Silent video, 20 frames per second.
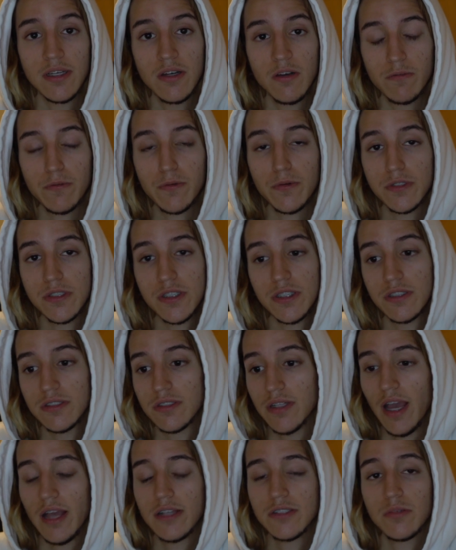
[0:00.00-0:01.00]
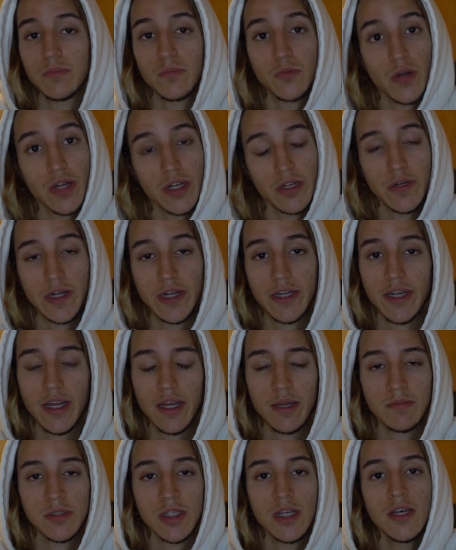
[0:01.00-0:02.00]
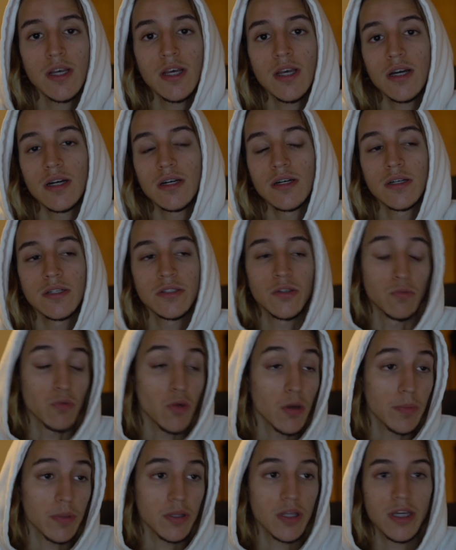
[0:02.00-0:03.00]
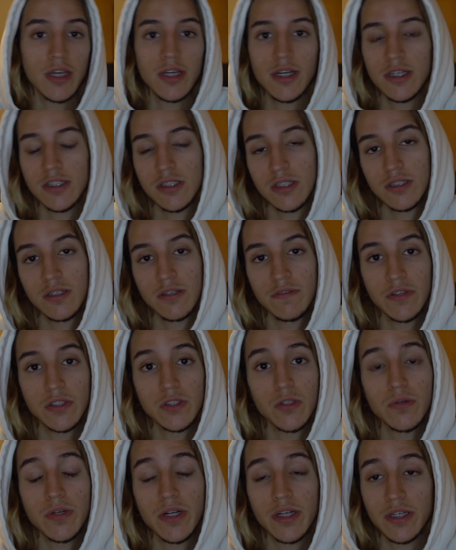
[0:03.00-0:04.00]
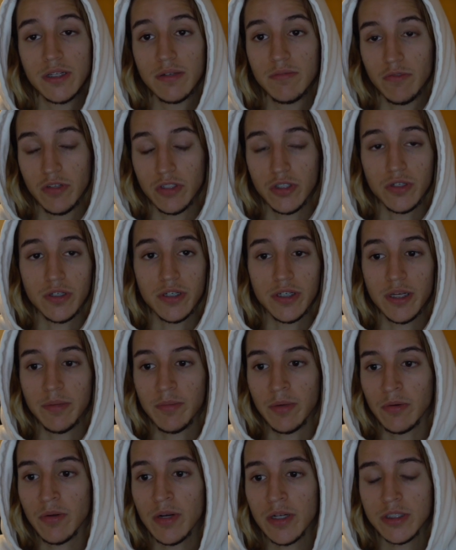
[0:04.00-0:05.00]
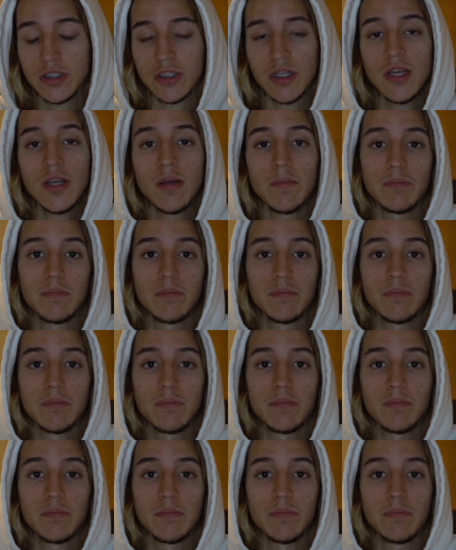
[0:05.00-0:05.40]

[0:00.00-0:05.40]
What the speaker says: Of course, it had some great games in the Europa League against Victoria Guimarães,